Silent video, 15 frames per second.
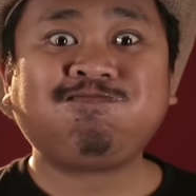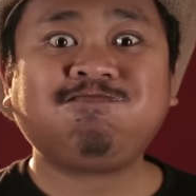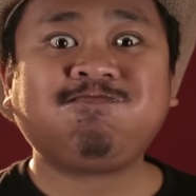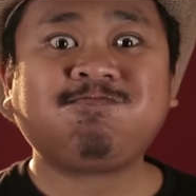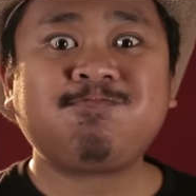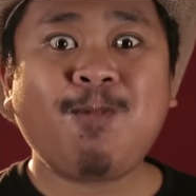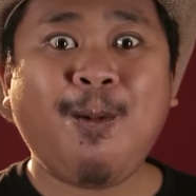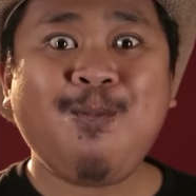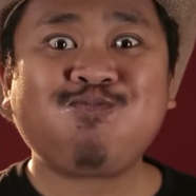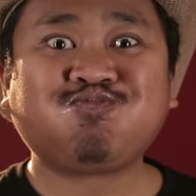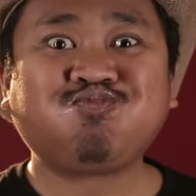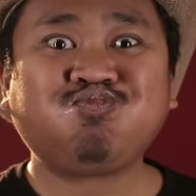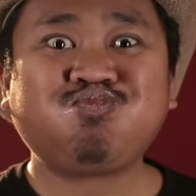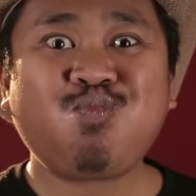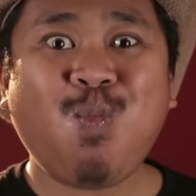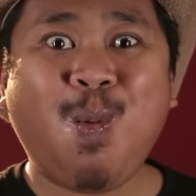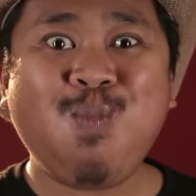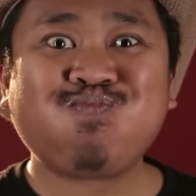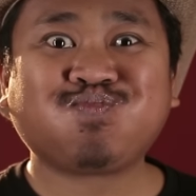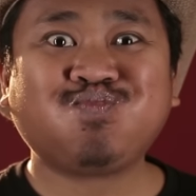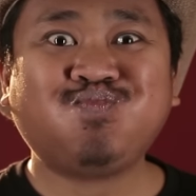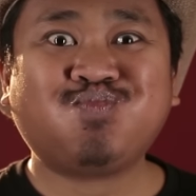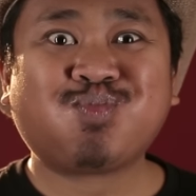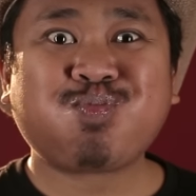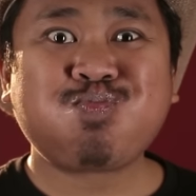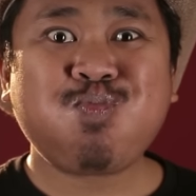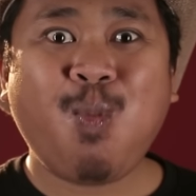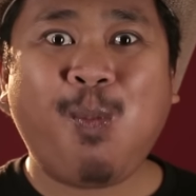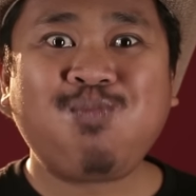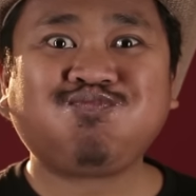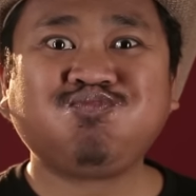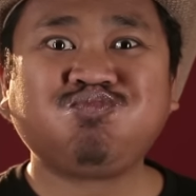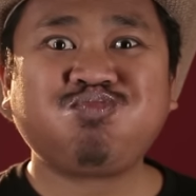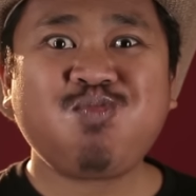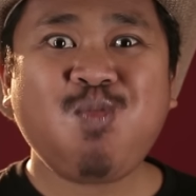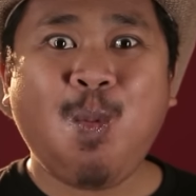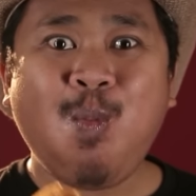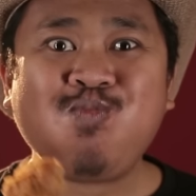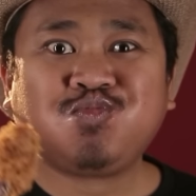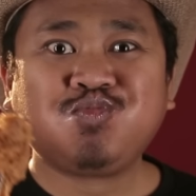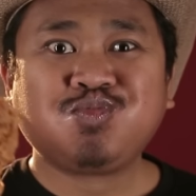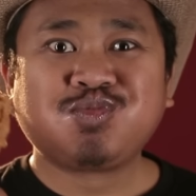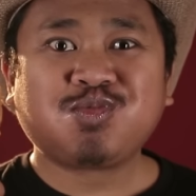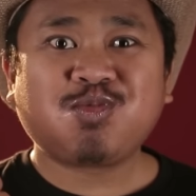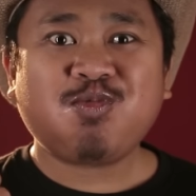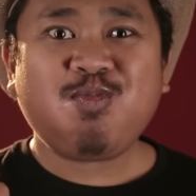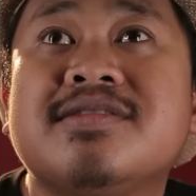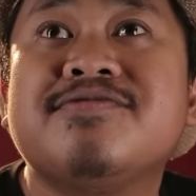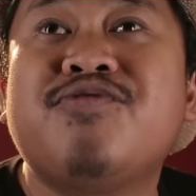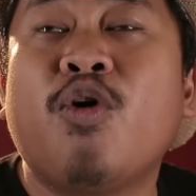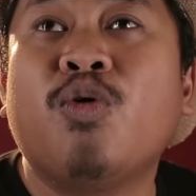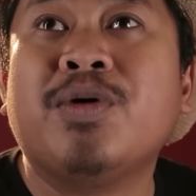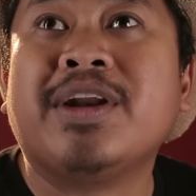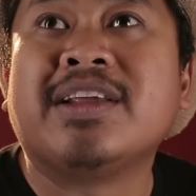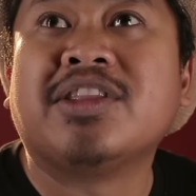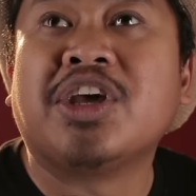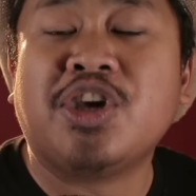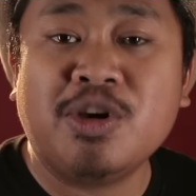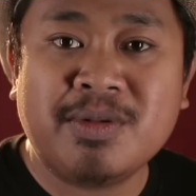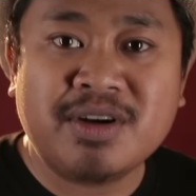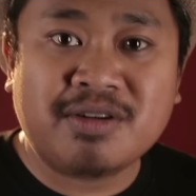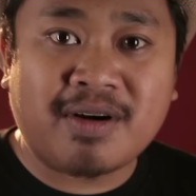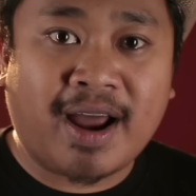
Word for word: him to propel forward in time, forwarding the human